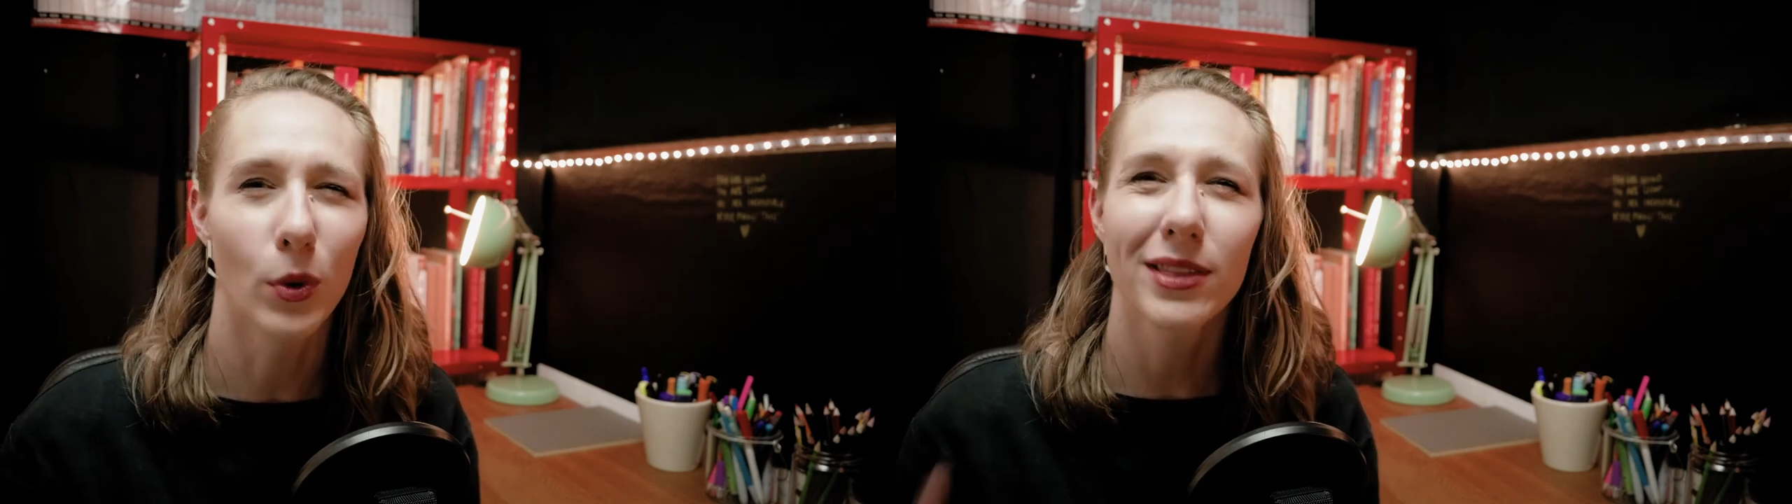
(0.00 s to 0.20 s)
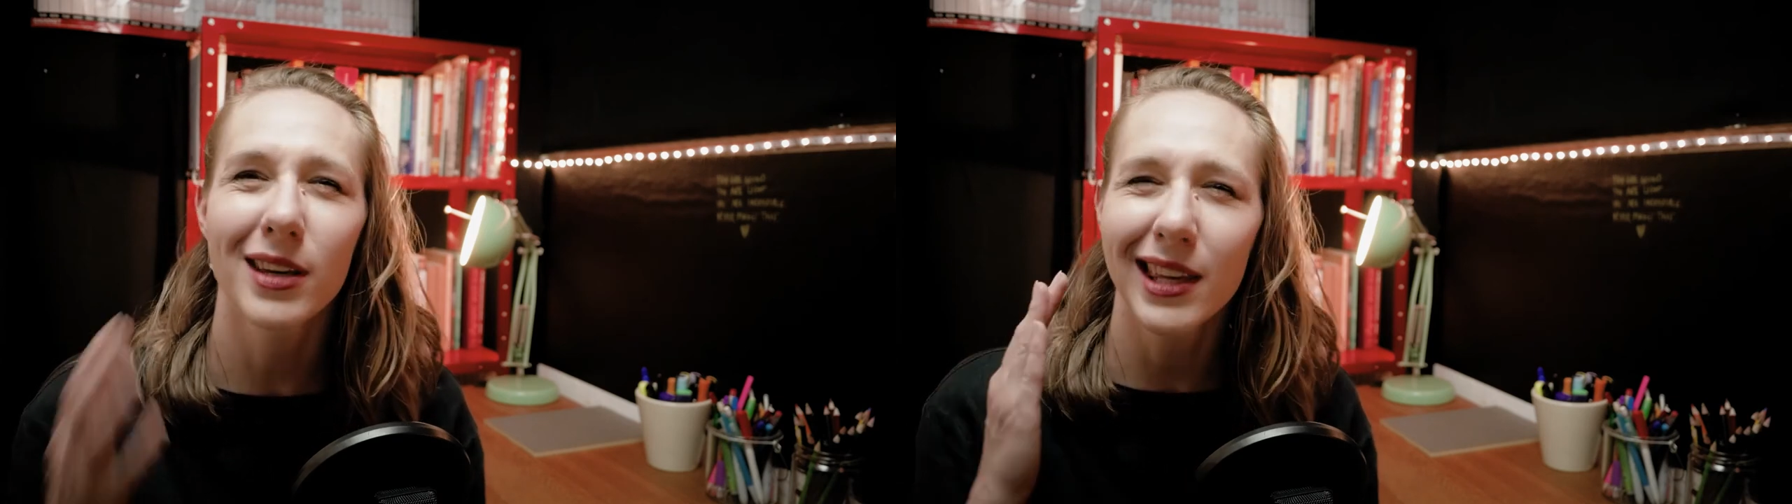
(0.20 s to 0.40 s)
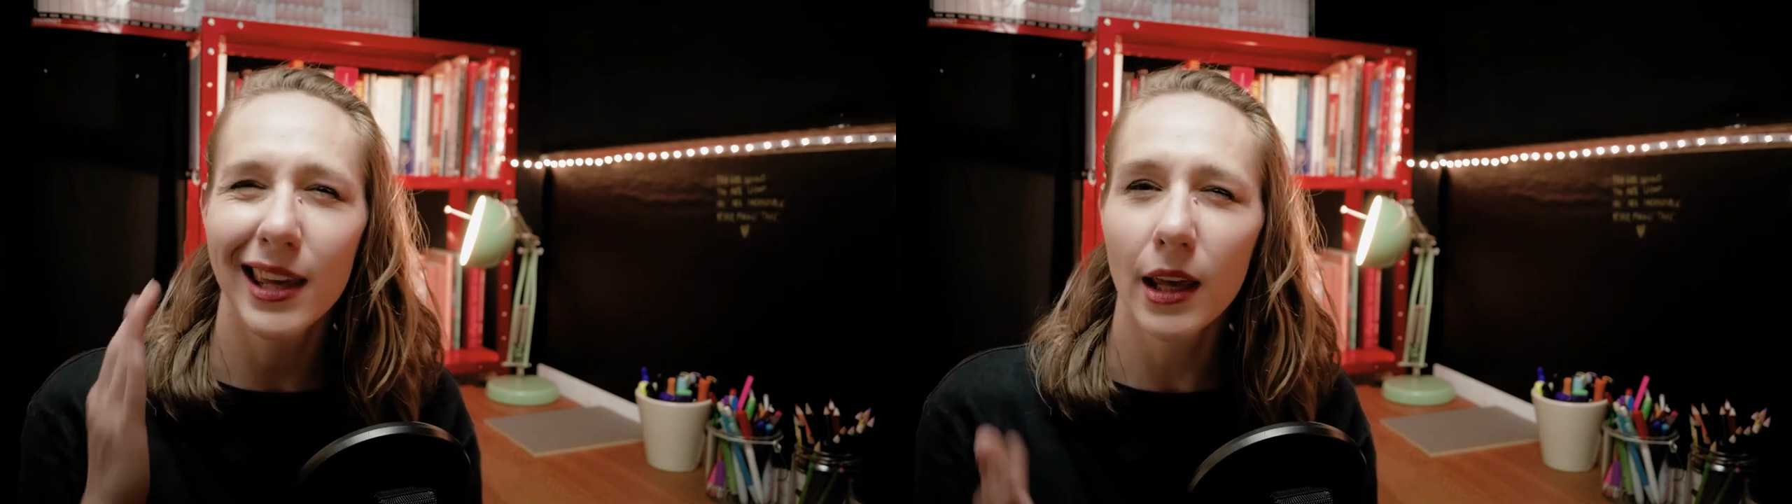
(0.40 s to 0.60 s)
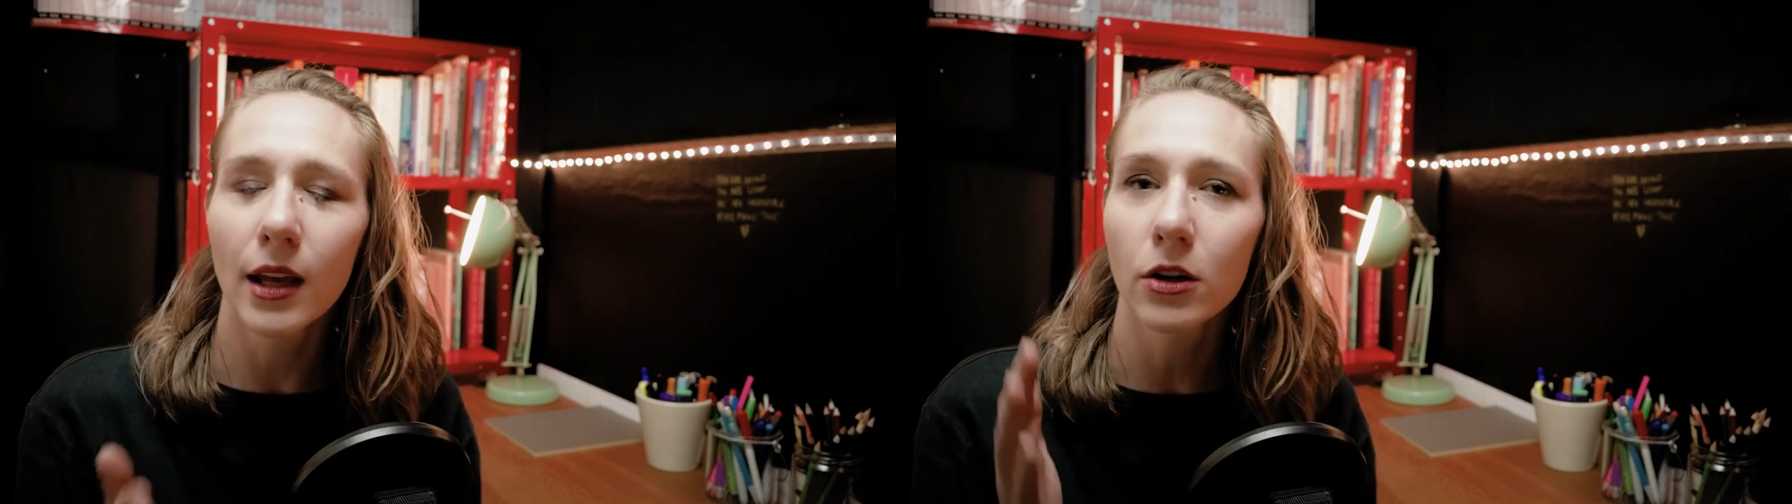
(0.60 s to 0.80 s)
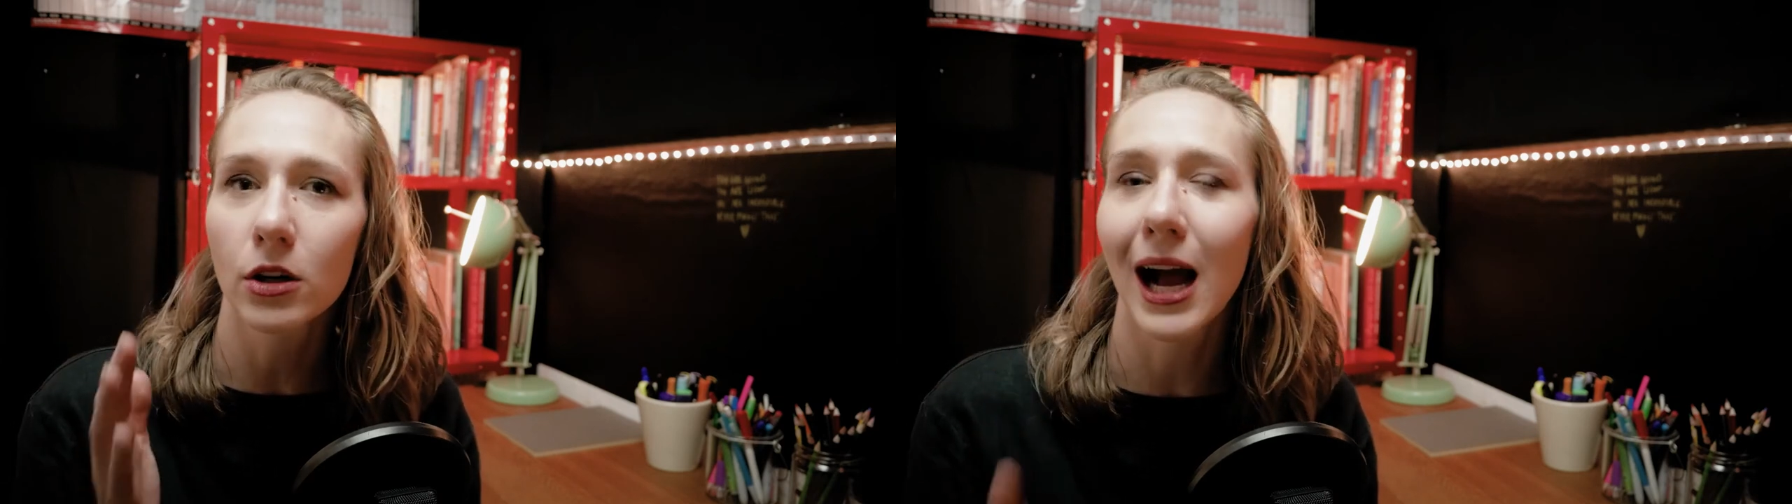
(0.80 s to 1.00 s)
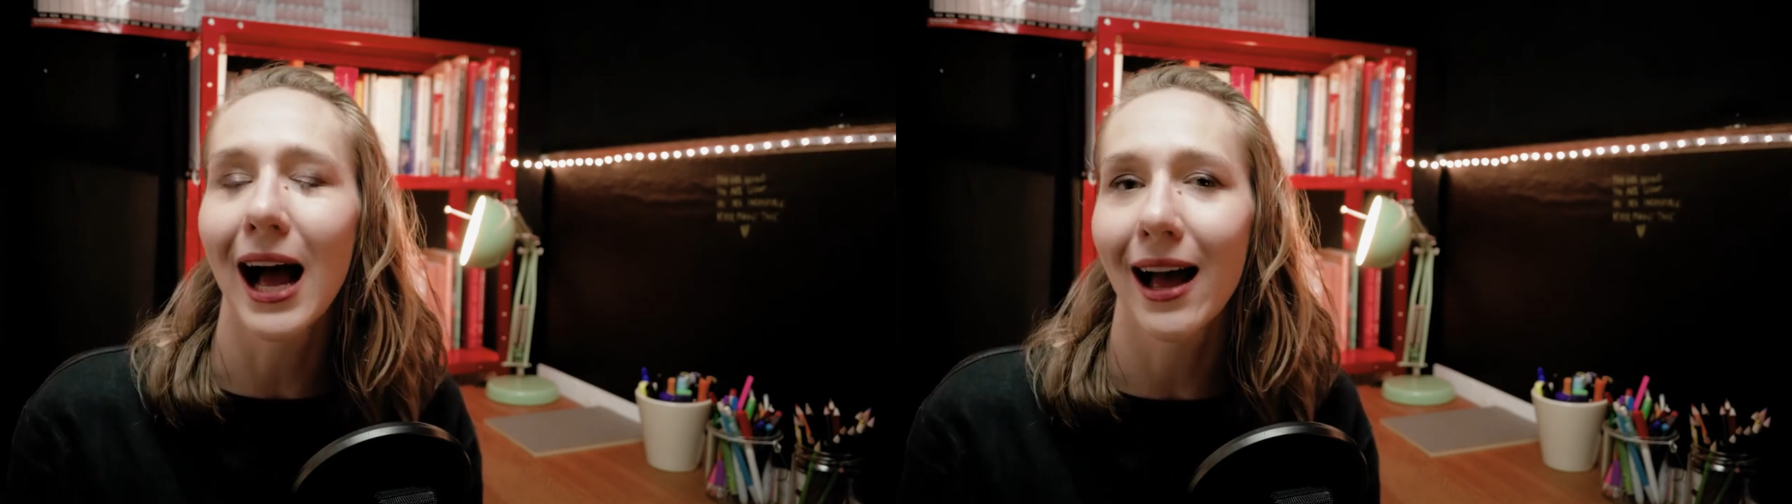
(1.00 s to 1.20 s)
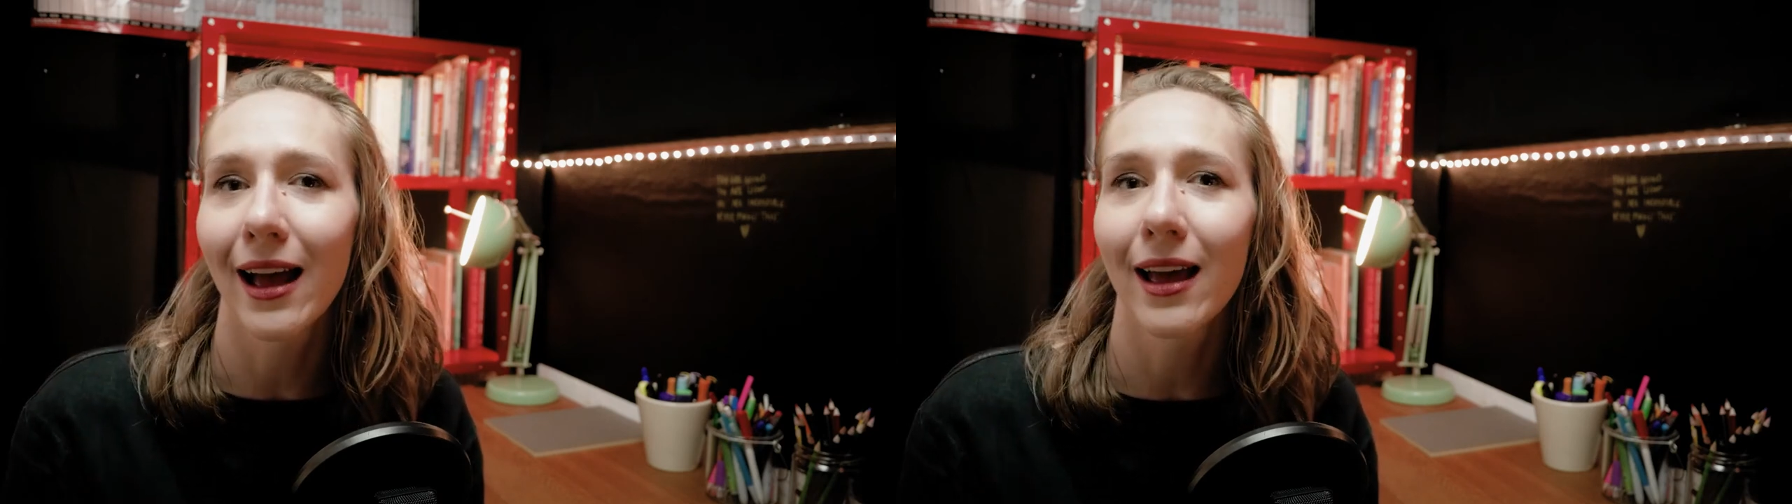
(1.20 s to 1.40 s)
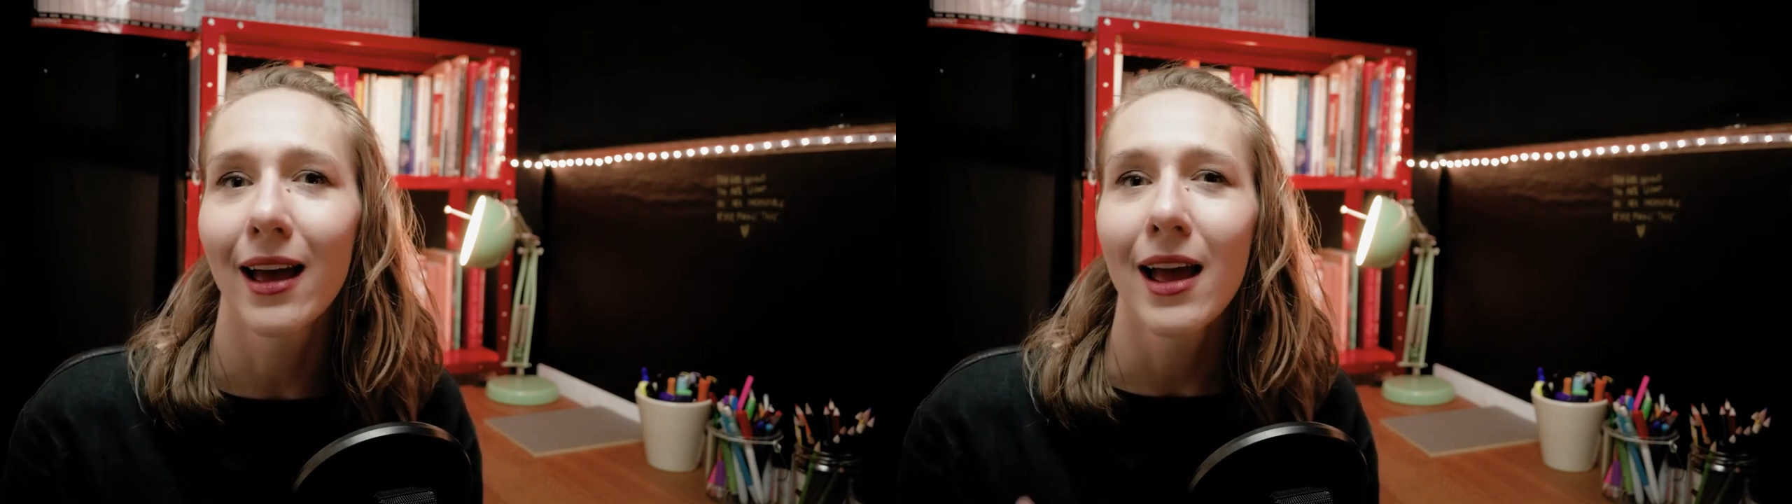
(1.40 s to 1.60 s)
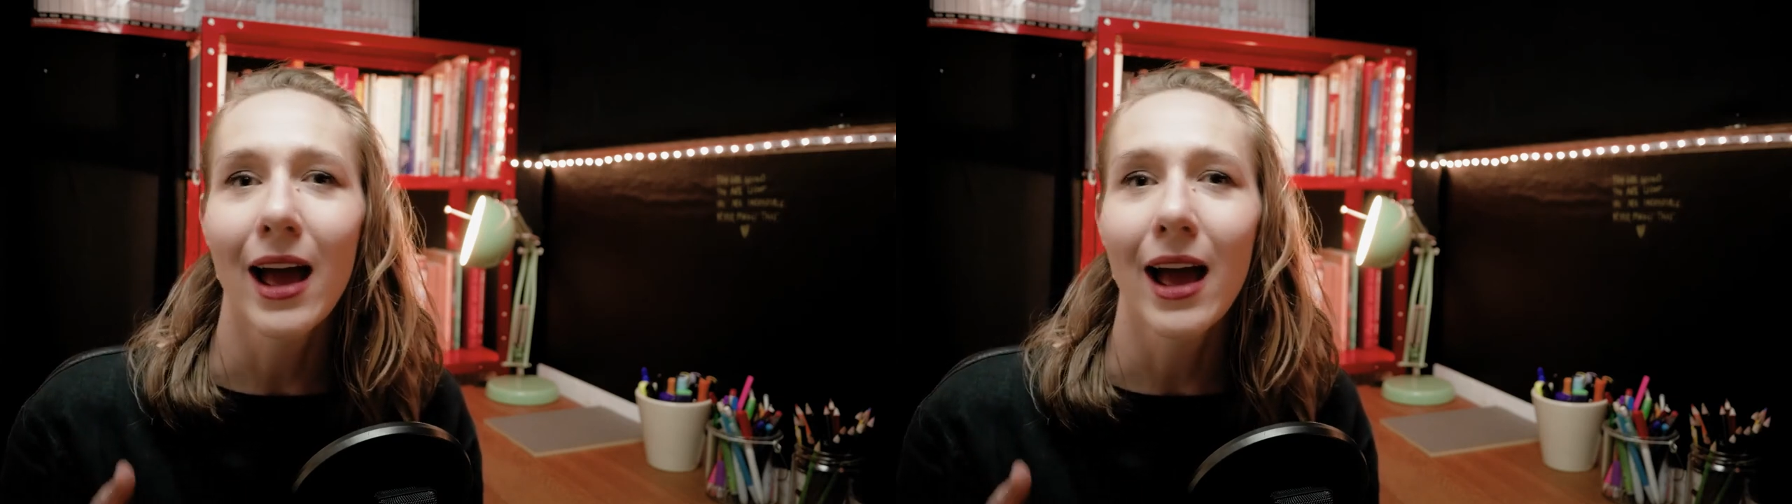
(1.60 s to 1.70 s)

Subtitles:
with a keener eye